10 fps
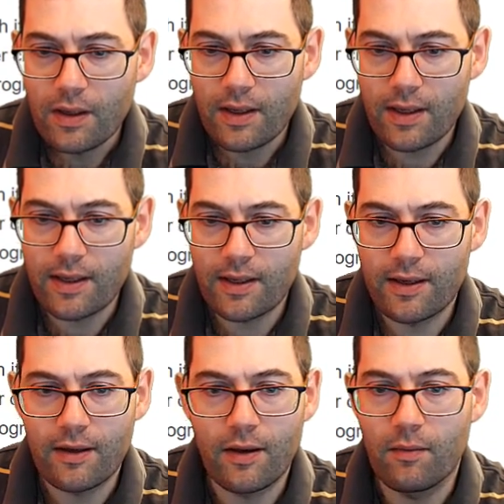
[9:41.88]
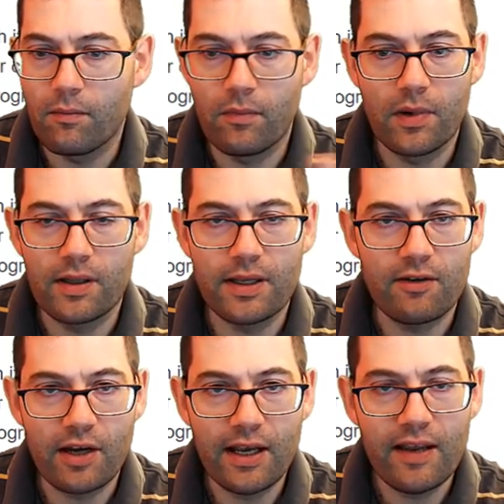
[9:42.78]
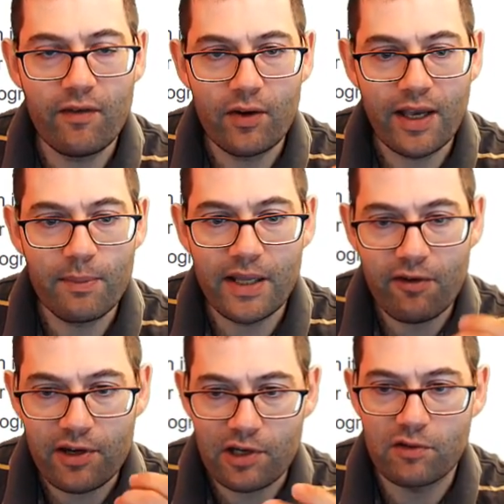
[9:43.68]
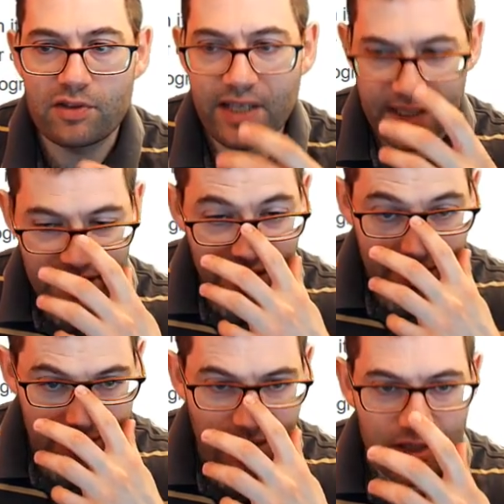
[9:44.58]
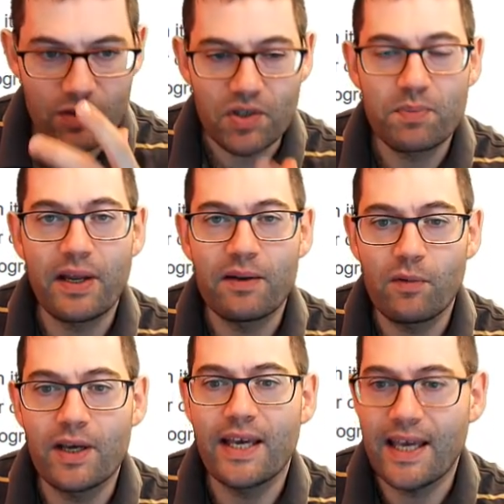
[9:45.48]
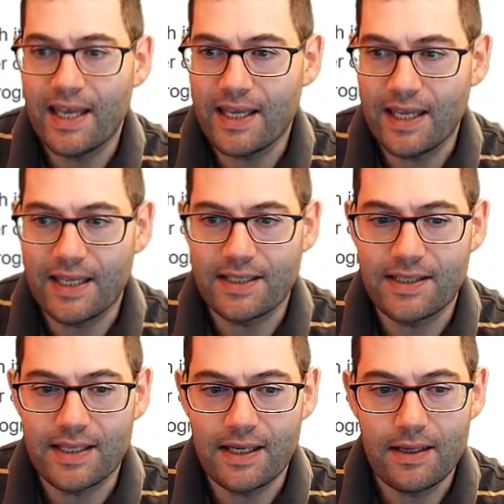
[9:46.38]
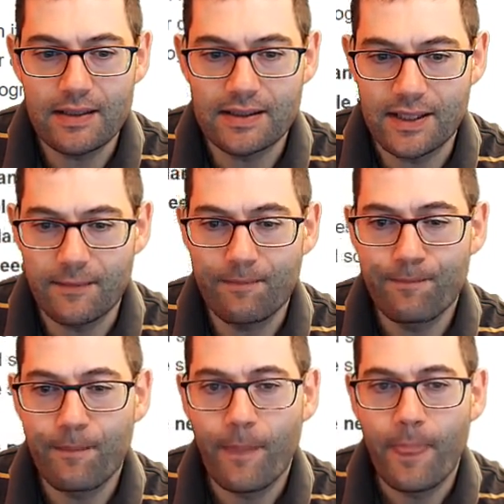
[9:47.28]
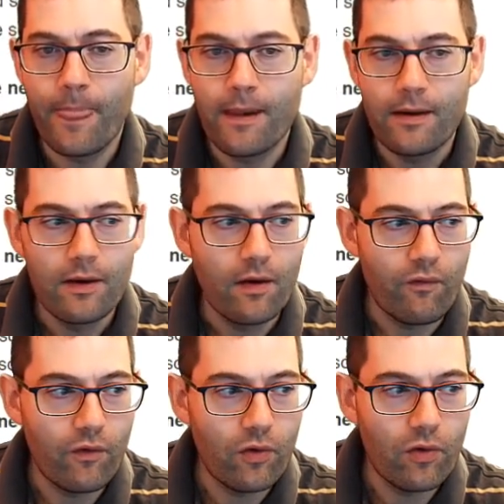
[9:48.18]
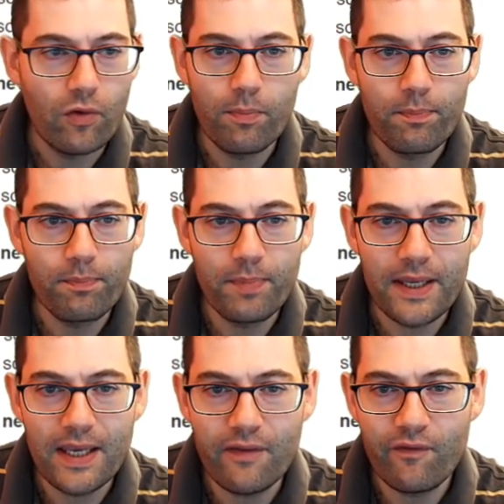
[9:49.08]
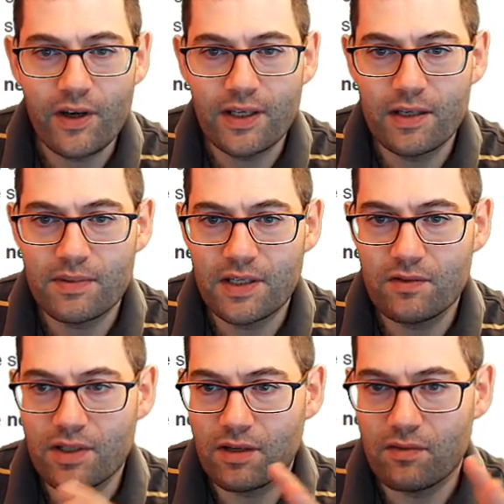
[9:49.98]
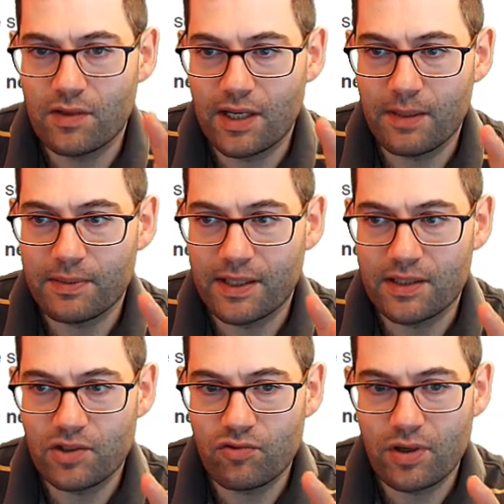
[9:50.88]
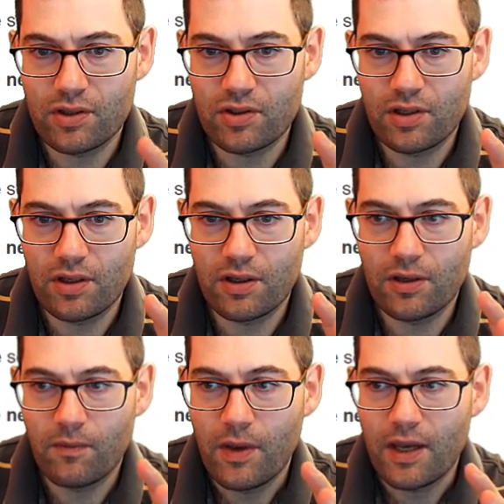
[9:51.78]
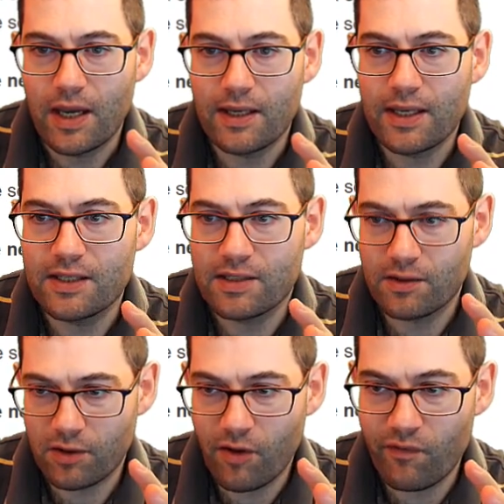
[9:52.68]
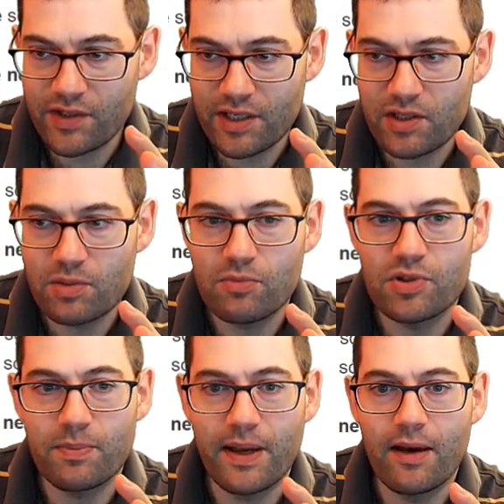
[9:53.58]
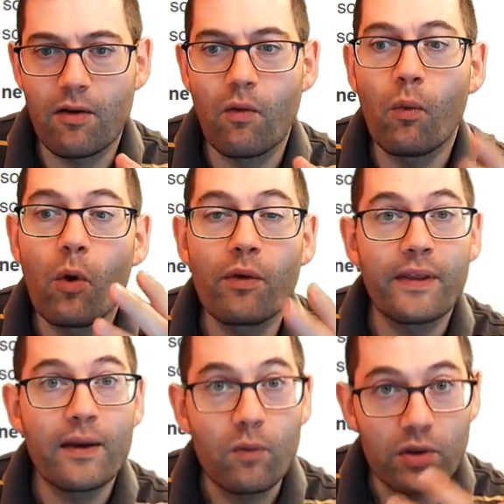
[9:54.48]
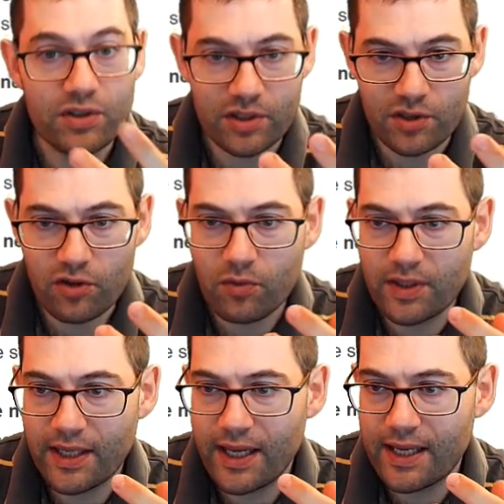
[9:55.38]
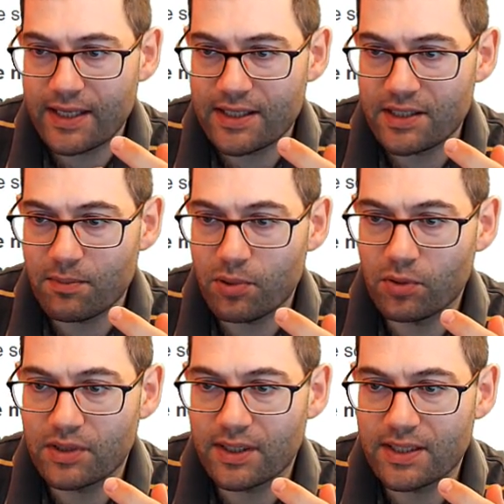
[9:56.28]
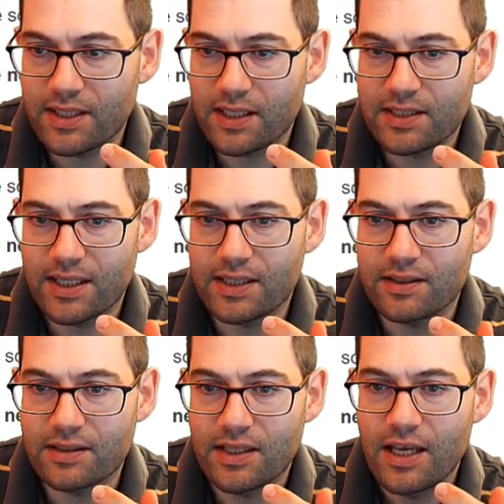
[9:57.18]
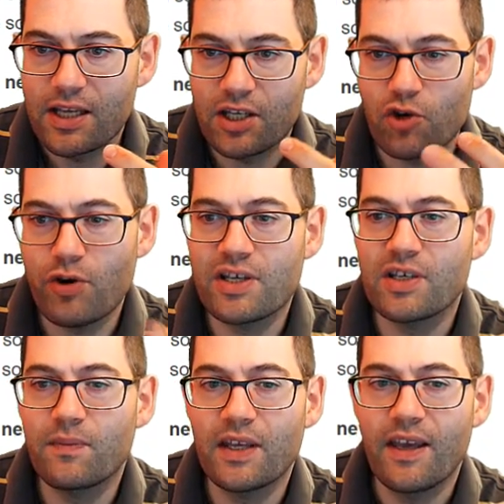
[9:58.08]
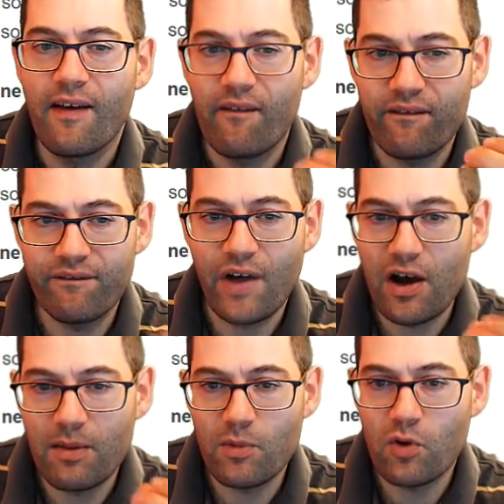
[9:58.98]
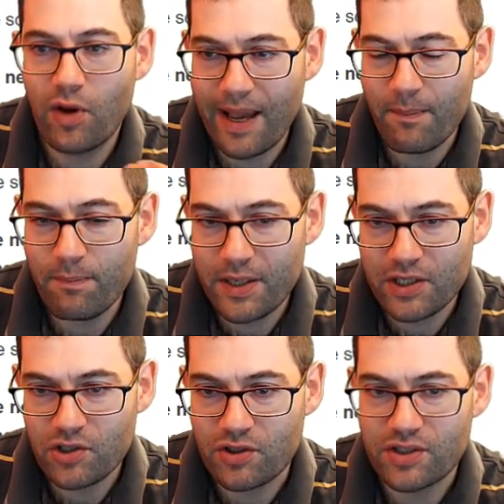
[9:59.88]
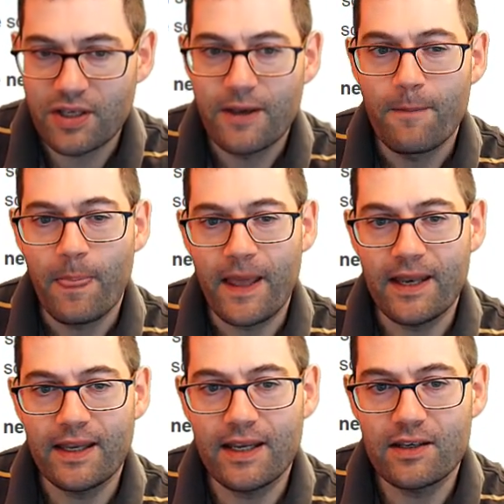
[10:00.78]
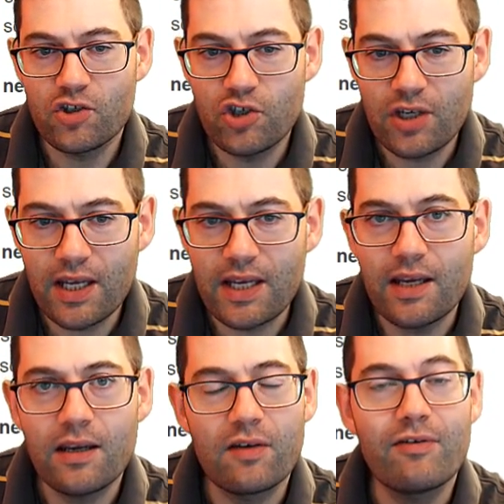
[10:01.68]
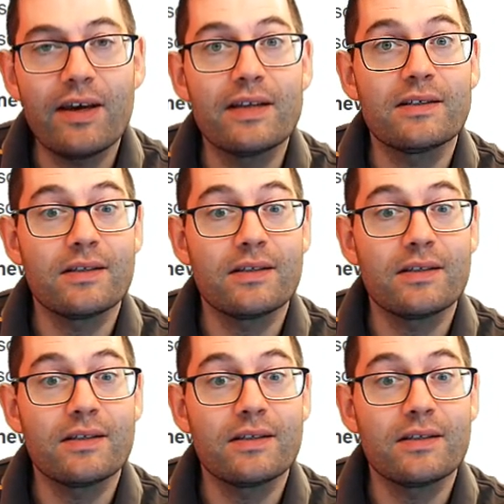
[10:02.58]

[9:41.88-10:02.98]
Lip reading: there are clear vocabulary and context links to explain why A is the answer. For B, finding themselves the owner of the dilapidated structure, and this conversation was about what they wanted to do with it, and this is important, this last sentence, create something far more ambitious. And then G creates